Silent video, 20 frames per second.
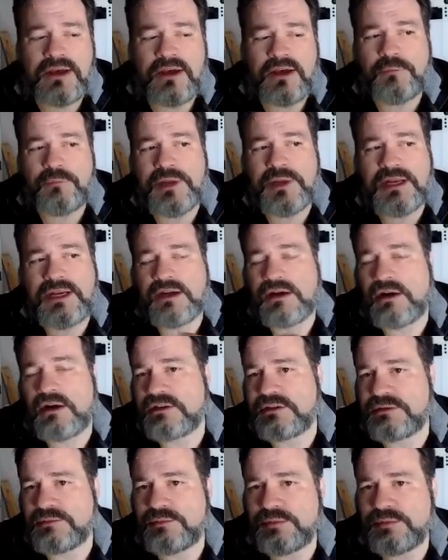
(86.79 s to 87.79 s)
of being an
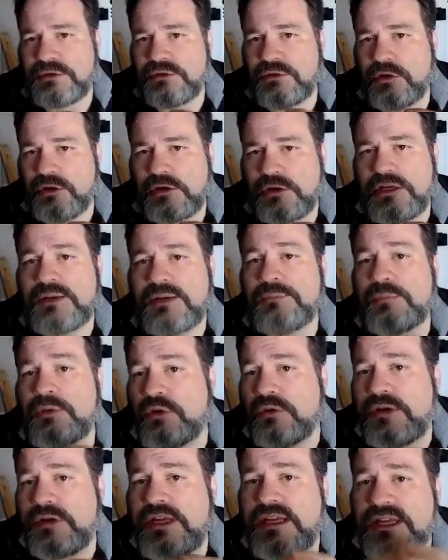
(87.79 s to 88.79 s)
entrepreneur or an
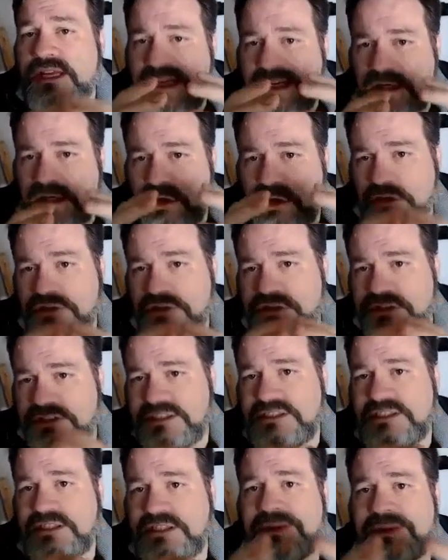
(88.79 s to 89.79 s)
employee in a larger
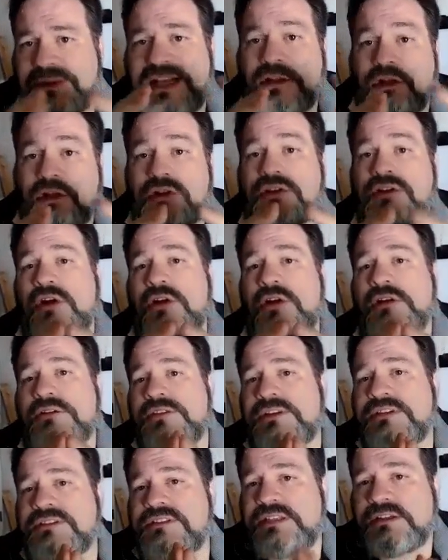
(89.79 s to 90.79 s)
system, and they learned all of
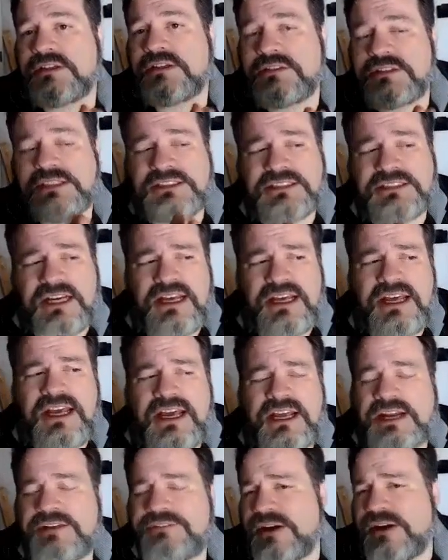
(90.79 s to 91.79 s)
these skill sets.
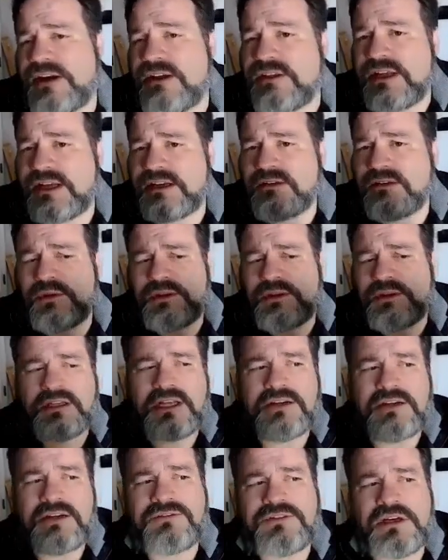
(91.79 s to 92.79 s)
And I found that with a
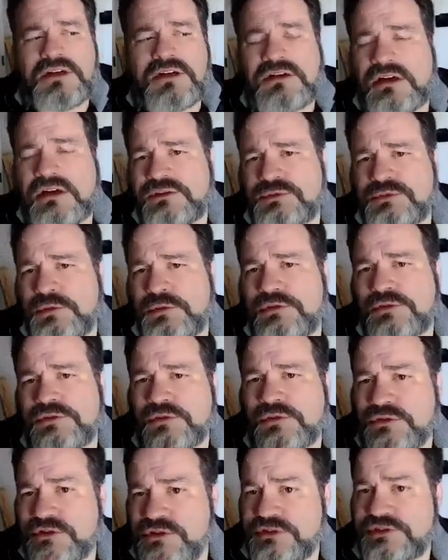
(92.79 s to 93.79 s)
lot of young entrepreneurs
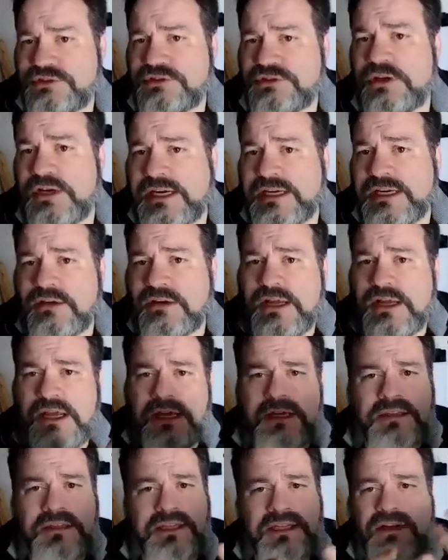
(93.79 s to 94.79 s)
who are just starting out,
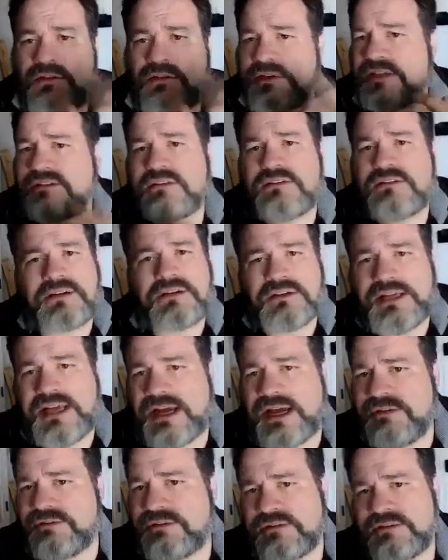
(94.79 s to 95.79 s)
they don't necessarily
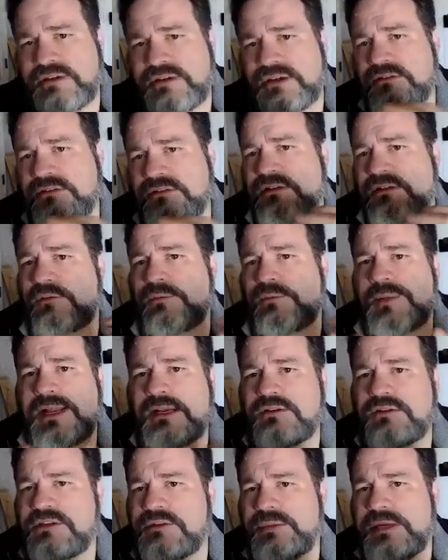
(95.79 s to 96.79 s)
have the skill sets for
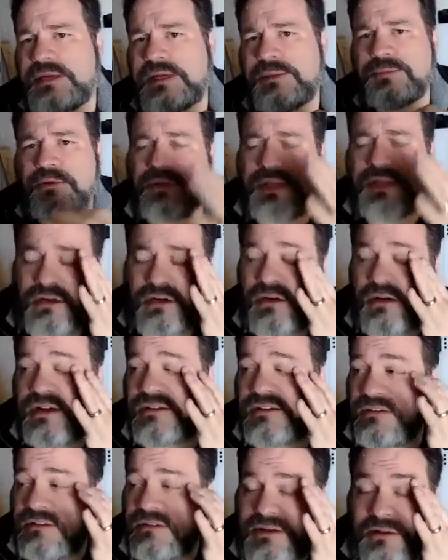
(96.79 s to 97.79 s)
managing people. They don't
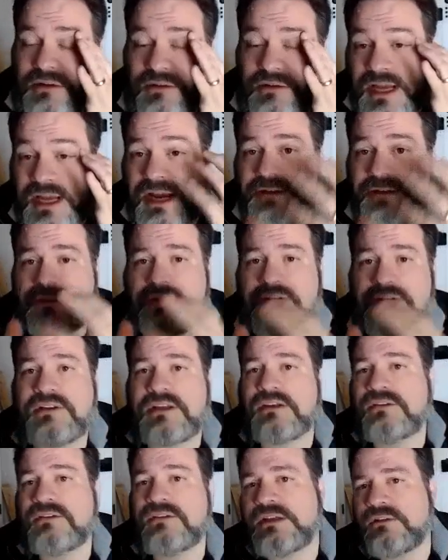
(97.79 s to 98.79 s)
necessarily have the
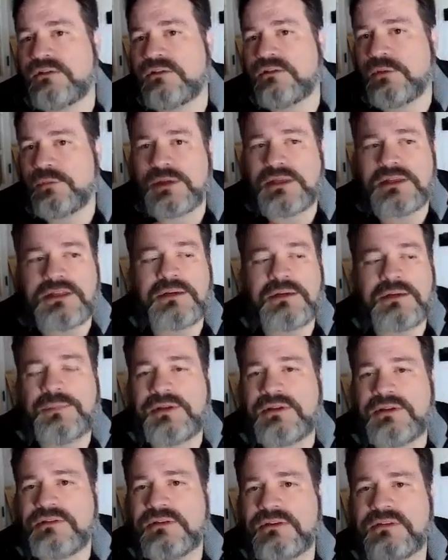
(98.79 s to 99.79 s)
skill sets for building a
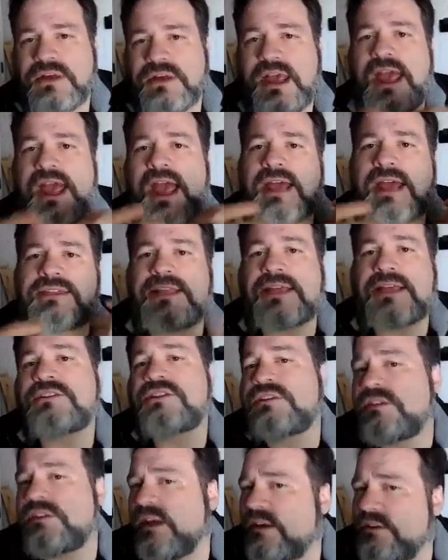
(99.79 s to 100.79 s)
business. And that
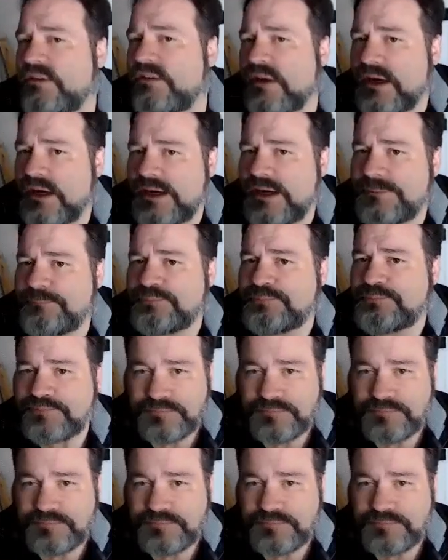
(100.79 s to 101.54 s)
just takes time.